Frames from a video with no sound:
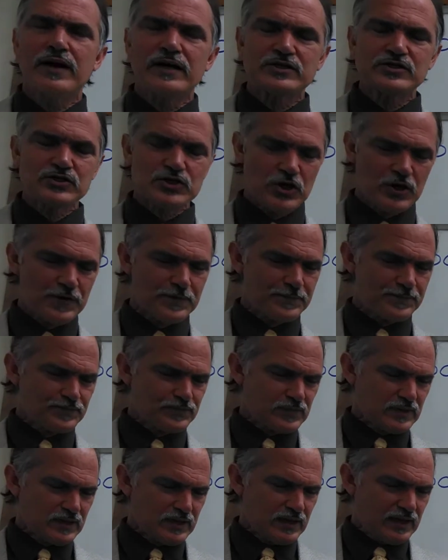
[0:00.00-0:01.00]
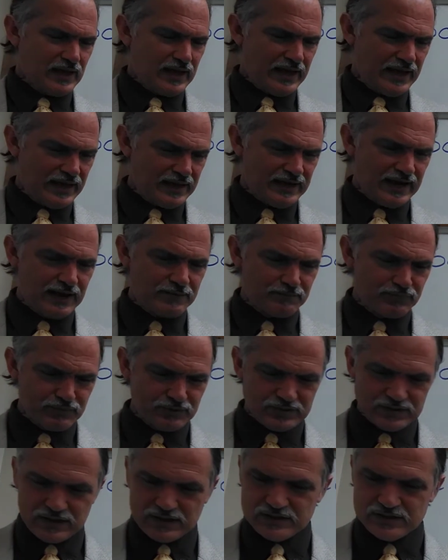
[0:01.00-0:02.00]
Bradshaw, and I'm
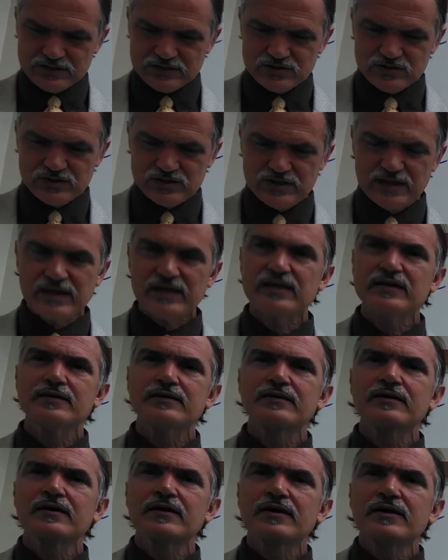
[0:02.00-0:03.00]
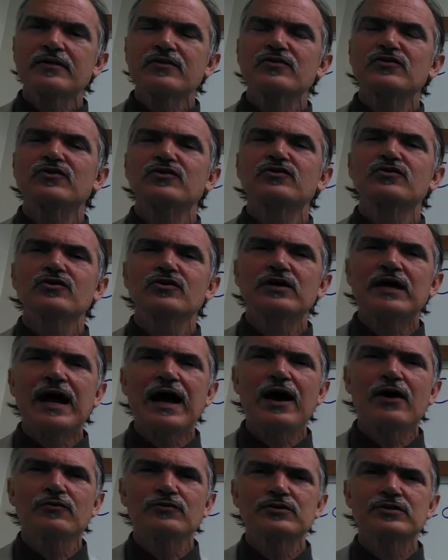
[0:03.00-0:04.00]
presenting today the
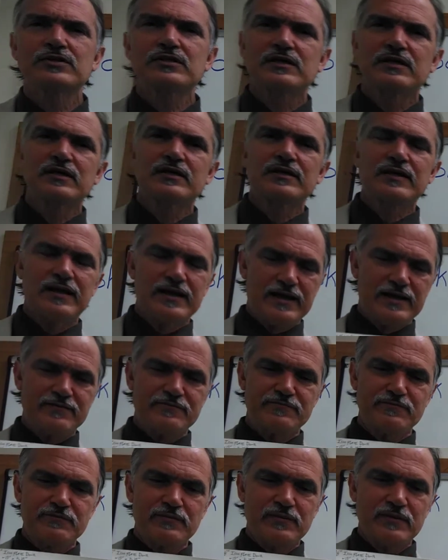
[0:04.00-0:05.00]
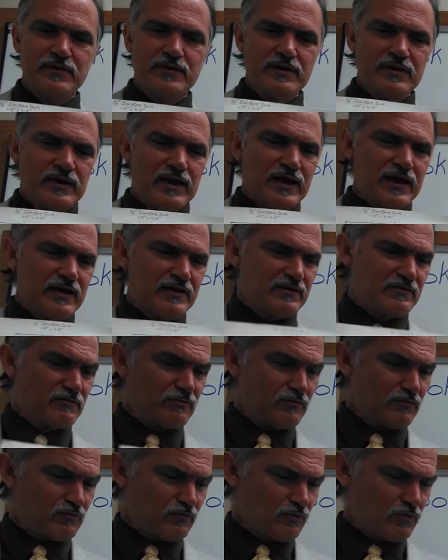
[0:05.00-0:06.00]
cookhouse that I
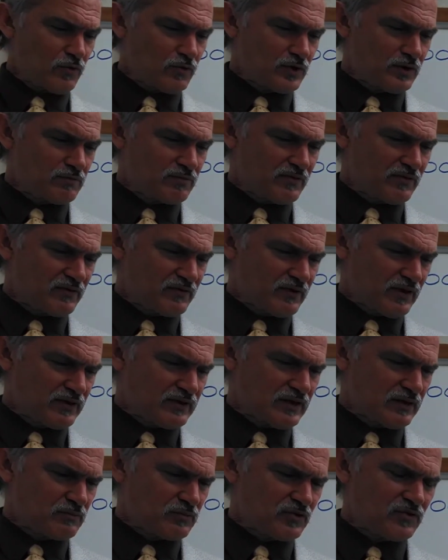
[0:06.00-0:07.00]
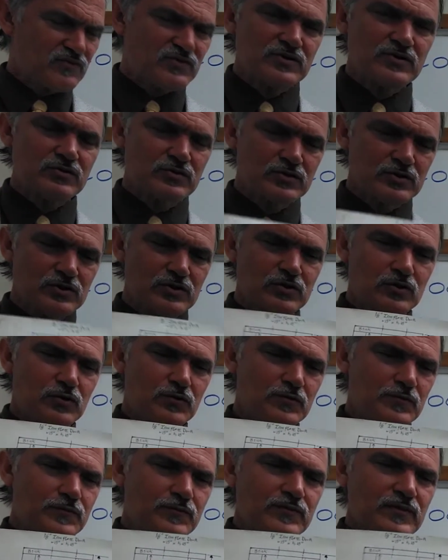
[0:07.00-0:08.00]
wrote up a number of years
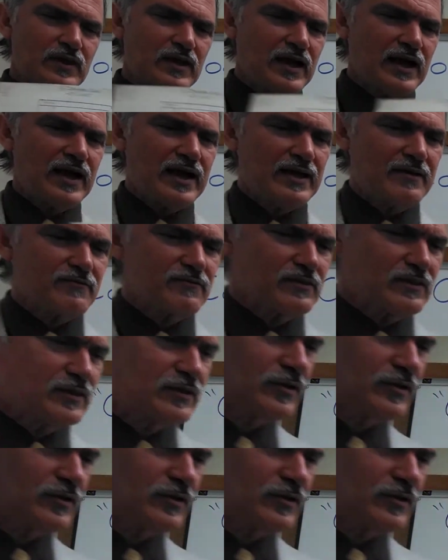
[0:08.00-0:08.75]
ago. I have a